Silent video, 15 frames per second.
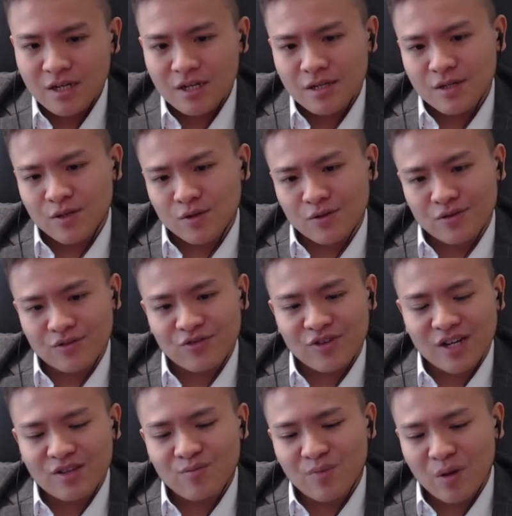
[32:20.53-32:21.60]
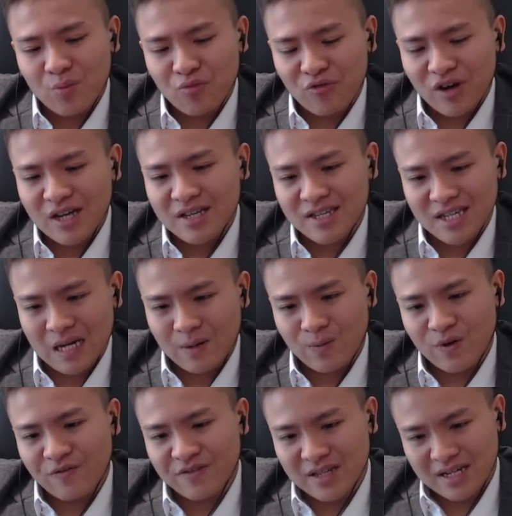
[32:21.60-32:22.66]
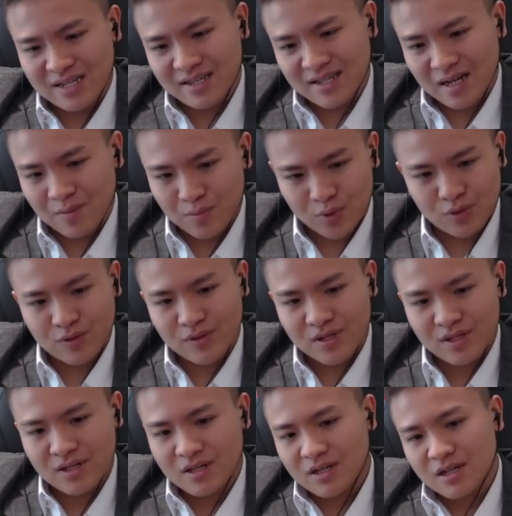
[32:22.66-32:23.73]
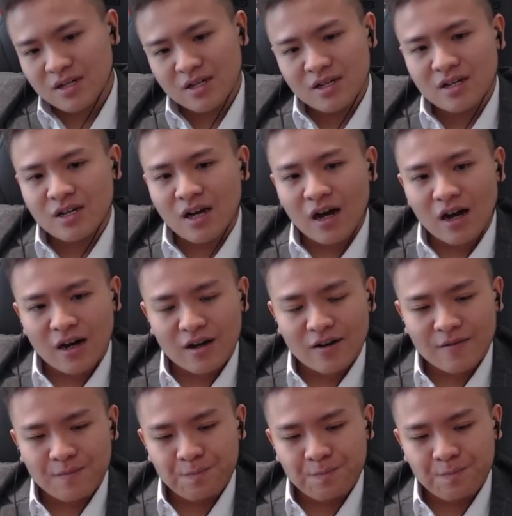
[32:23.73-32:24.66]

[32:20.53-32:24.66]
So try to memorize some of the examples. Uh,